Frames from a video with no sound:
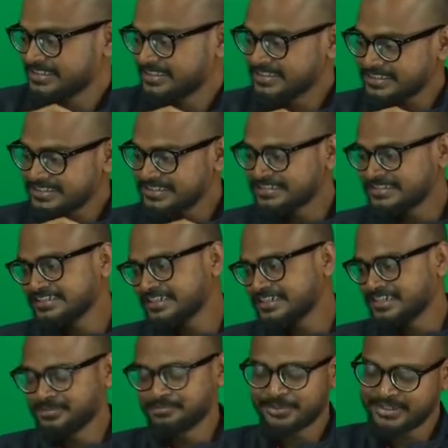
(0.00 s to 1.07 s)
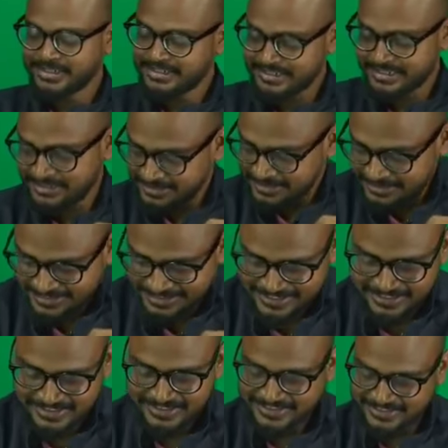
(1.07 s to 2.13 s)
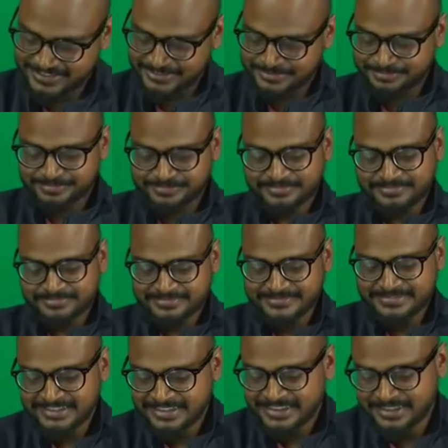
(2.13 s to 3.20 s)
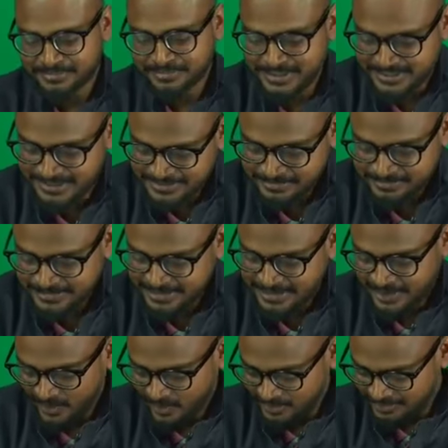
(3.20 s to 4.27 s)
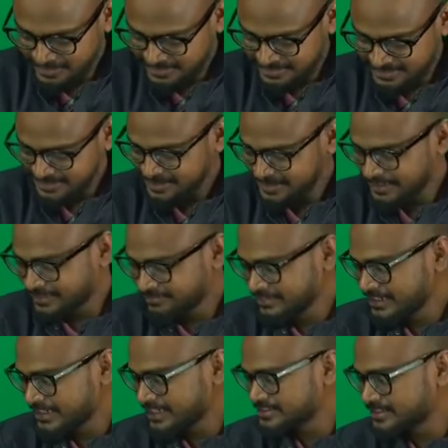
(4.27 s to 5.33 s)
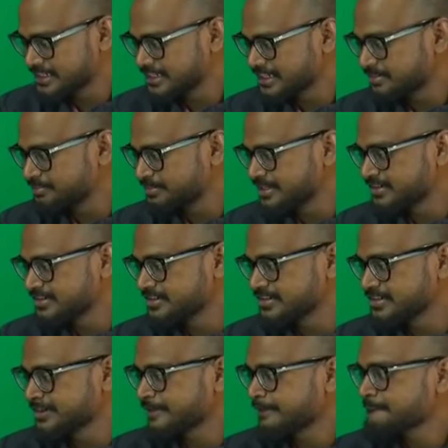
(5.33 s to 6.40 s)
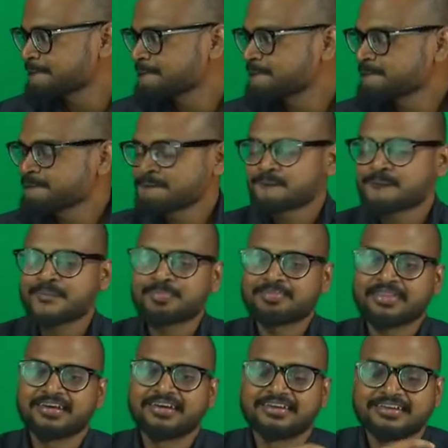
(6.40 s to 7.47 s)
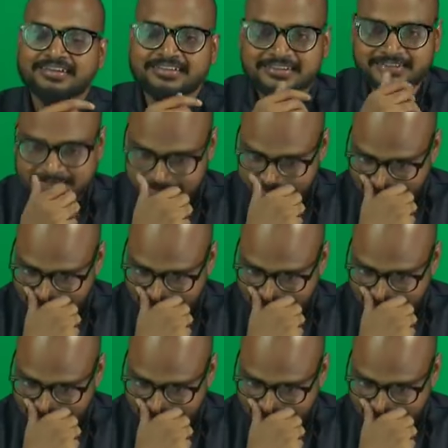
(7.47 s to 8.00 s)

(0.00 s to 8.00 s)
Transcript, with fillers: e- easy and important i can tell yeah um, but always never actually compare uh, uh,